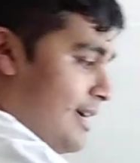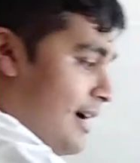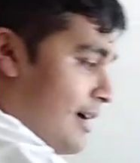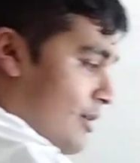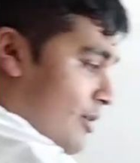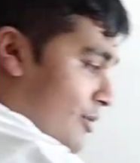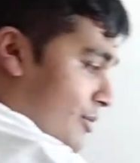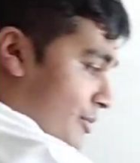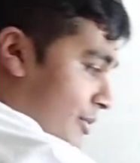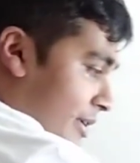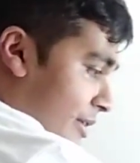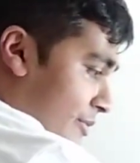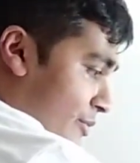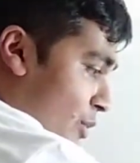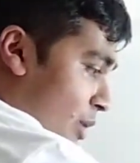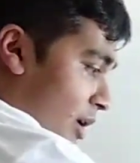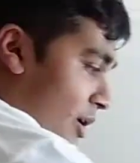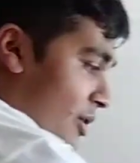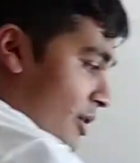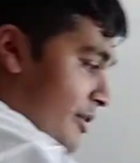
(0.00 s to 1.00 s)
I got rid
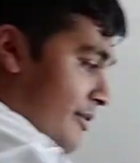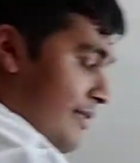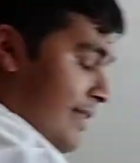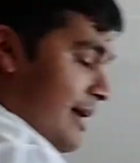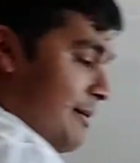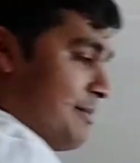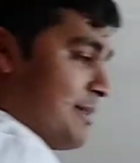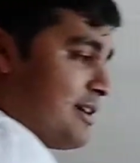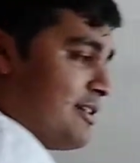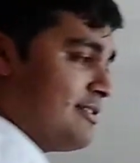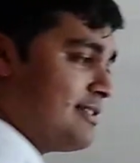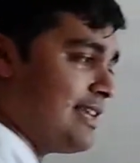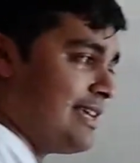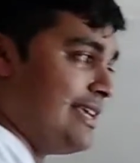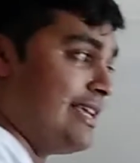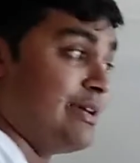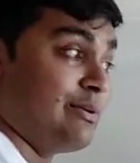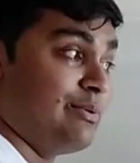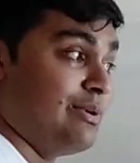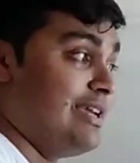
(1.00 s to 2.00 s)
of 1 lot of that because
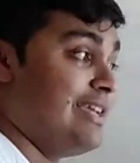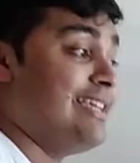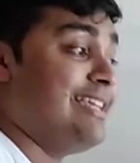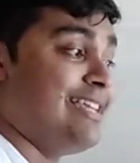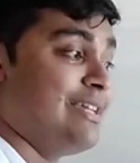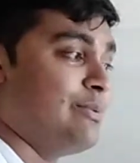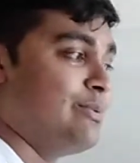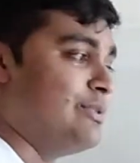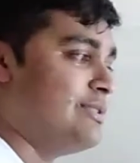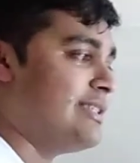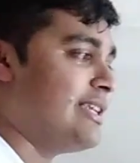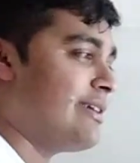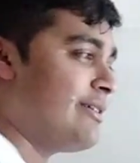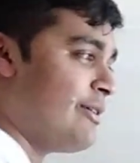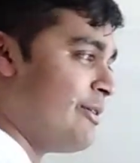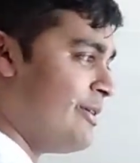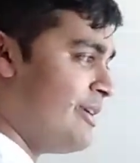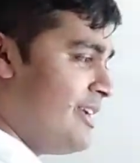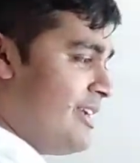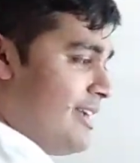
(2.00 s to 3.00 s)
it equals 0,
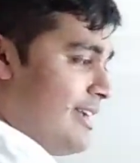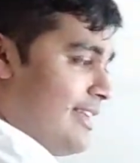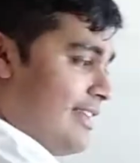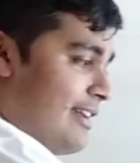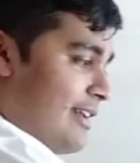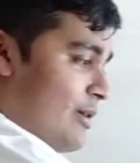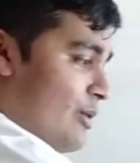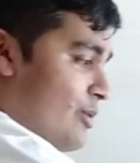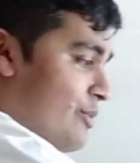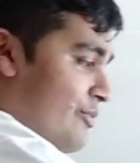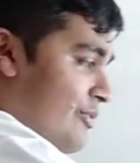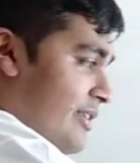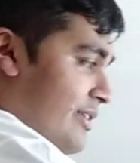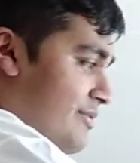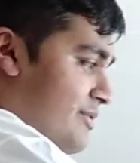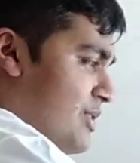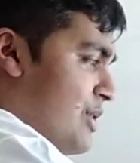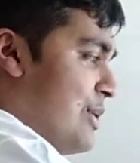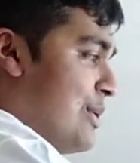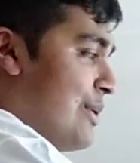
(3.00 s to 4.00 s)
and I got rid
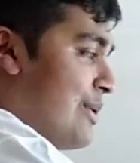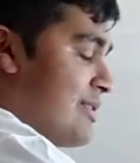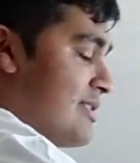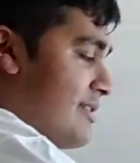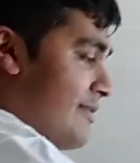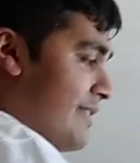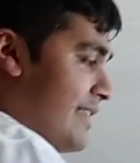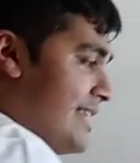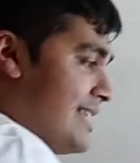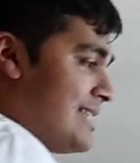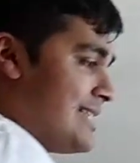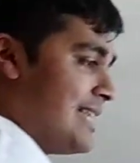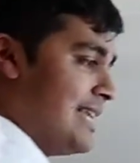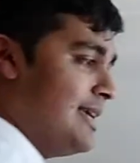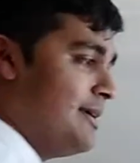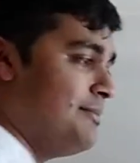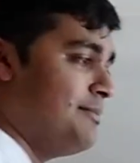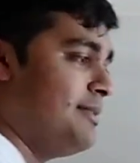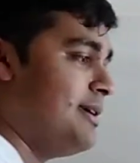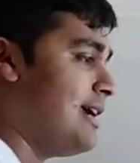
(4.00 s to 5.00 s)
of 2 lots of this,
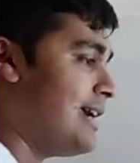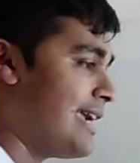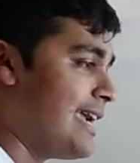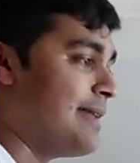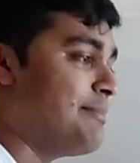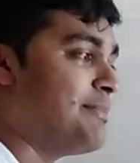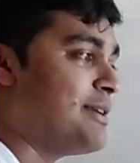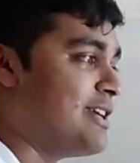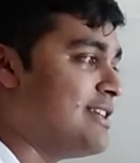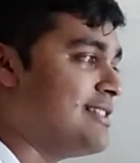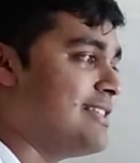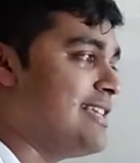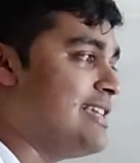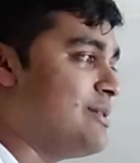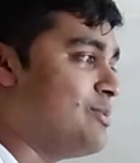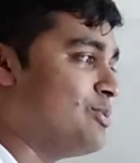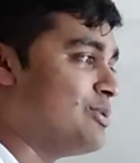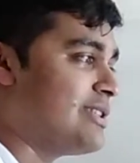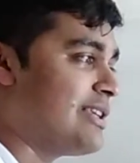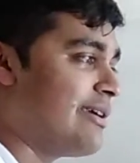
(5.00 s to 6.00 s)
again because it
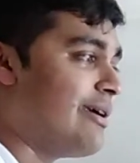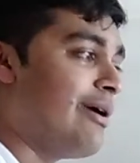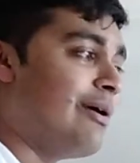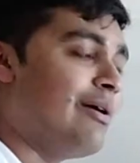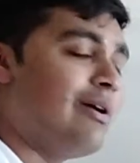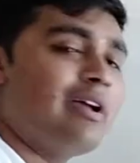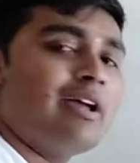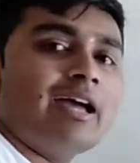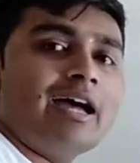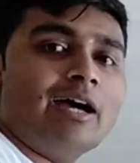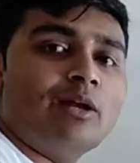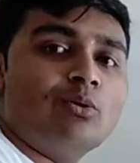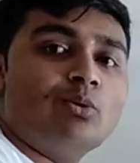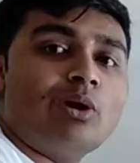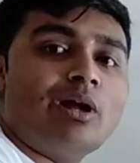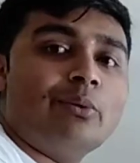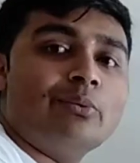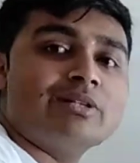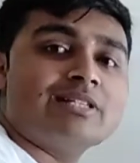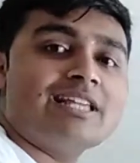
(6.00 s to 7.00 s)
equals 0, and
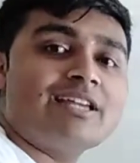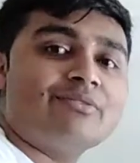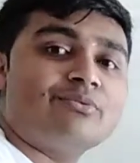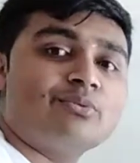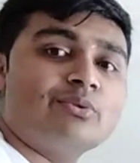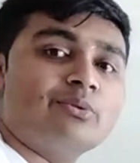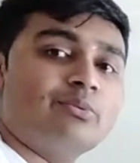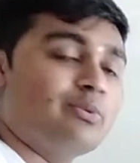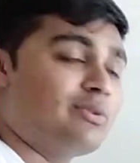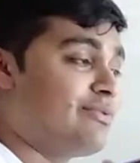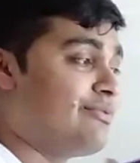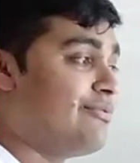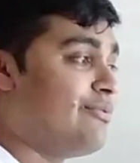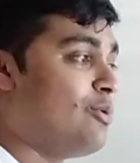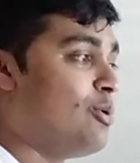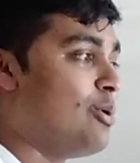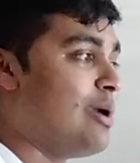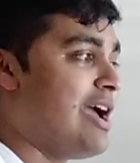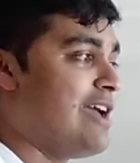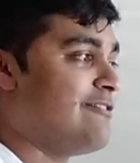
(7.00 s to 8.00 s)
all I was left with was
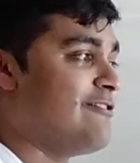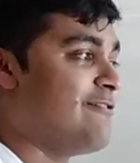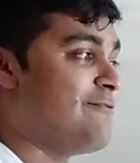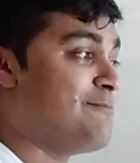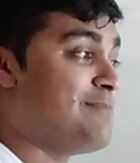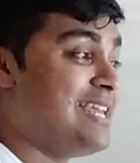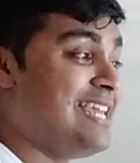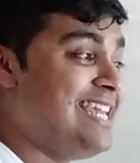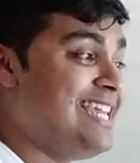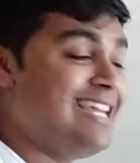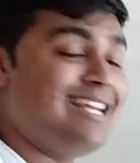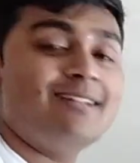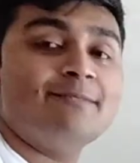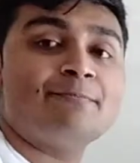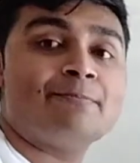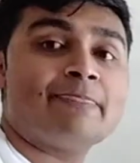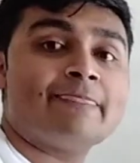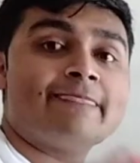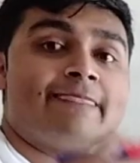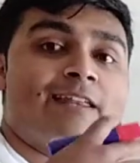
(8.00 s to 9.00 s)
4 f of p.
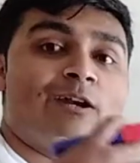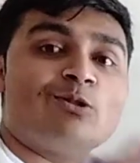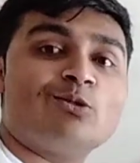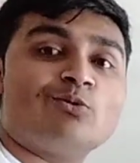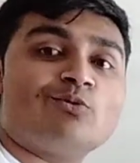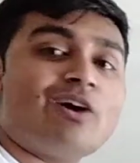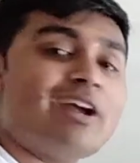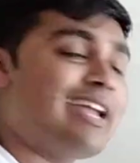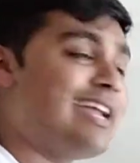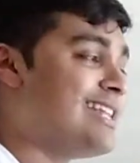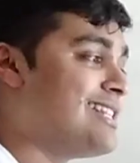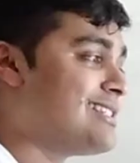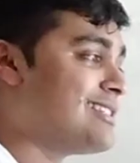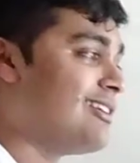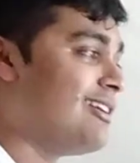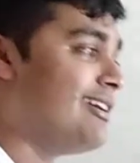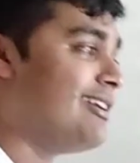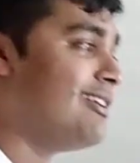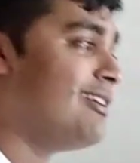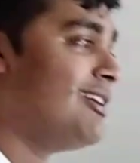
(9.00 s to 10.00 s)
Then on the right hand
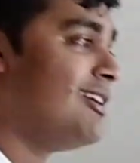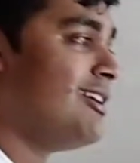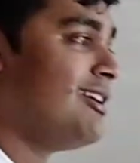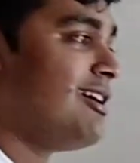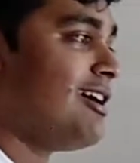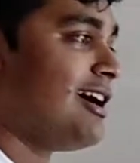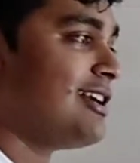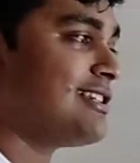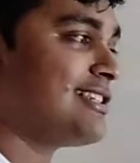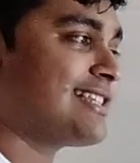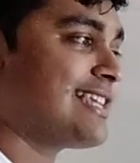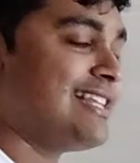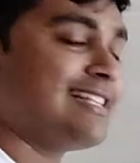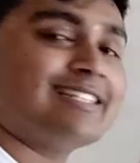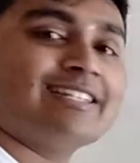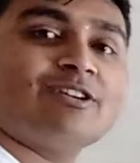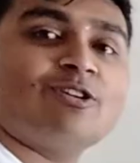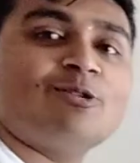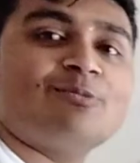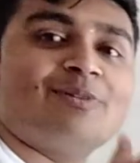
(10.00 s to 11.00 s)
side, I just get
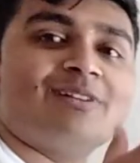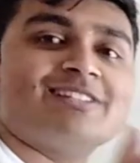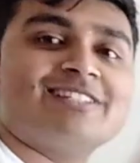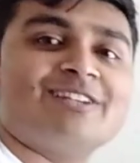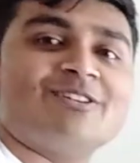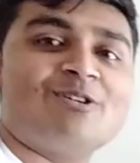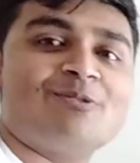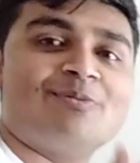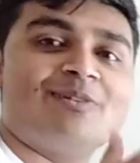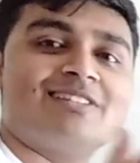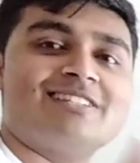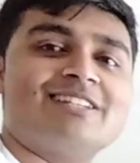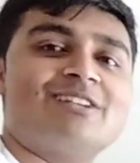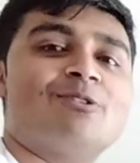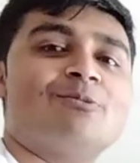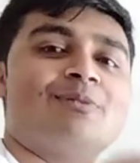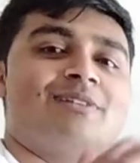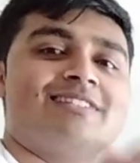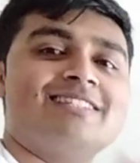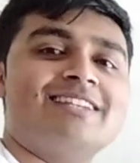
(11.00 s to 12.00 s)
0 plus 0 plus
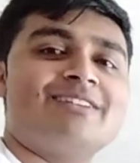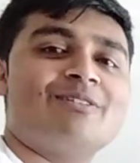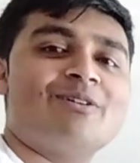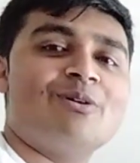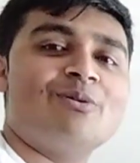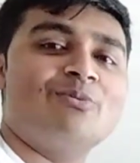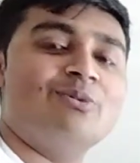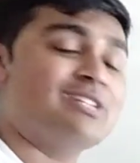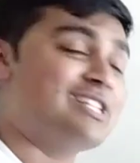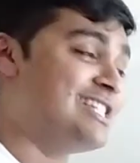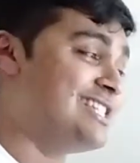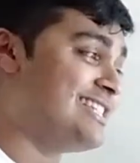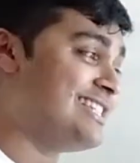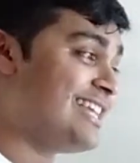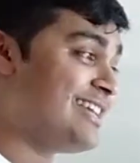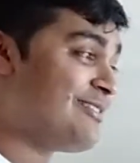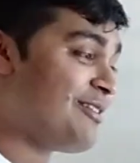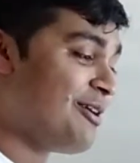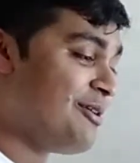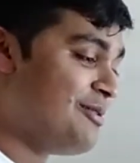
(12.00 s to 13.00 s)
0 plus 0, which is
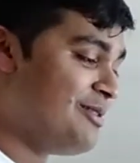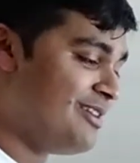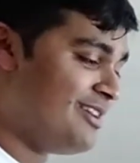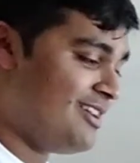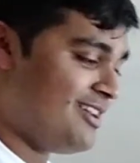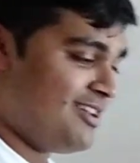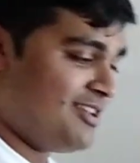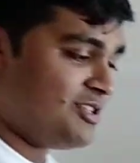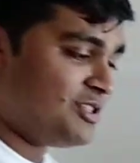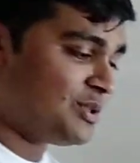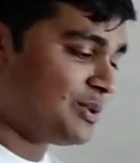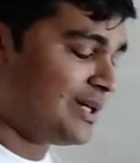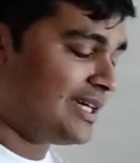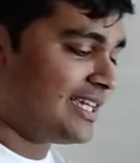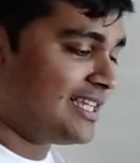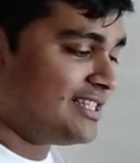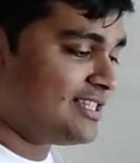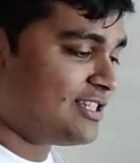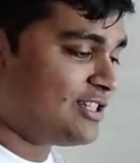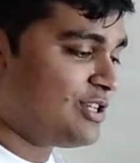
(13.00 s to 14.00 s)
0, so I
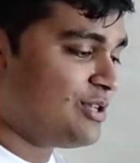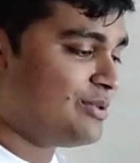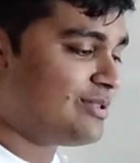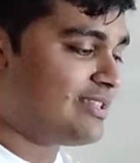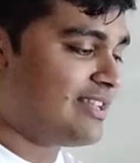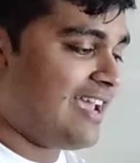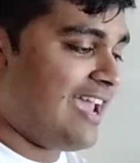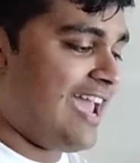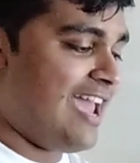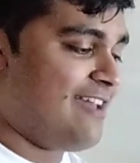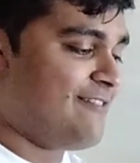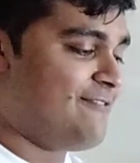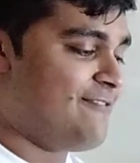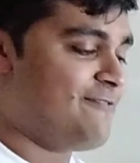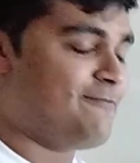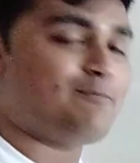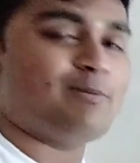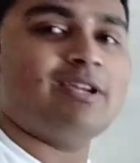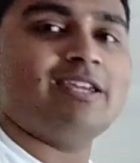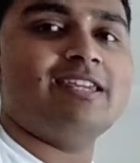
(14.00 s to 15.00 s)
can deduce that f
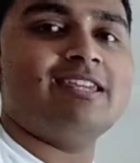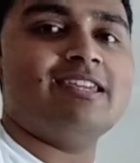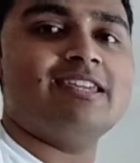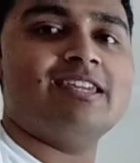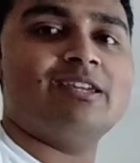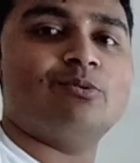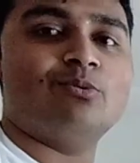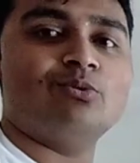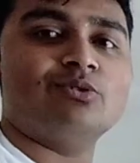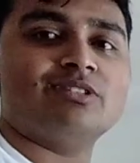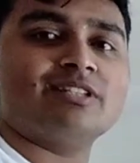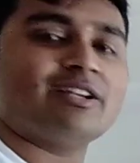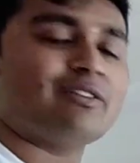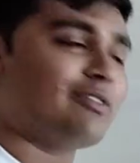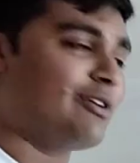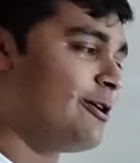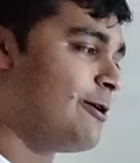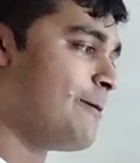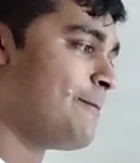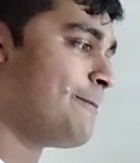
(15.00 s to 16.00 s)
of p equals
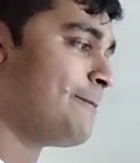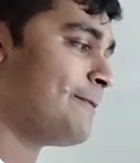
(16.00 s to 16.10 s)
0.